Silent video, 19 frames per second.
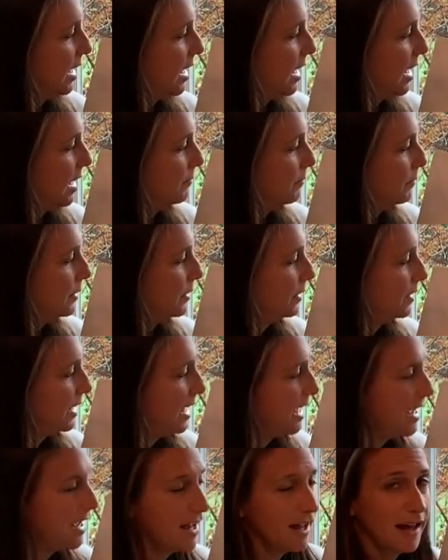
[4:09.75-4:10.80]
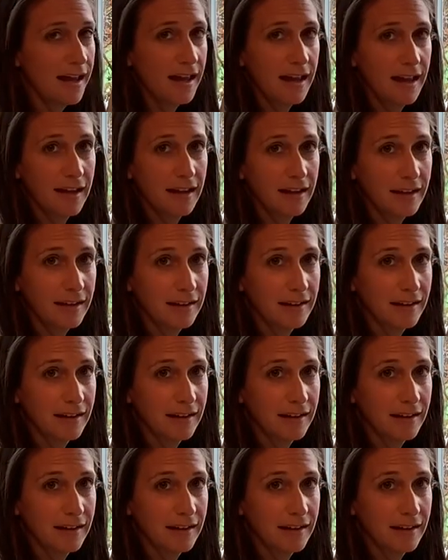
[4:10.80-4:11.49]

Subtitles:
and put a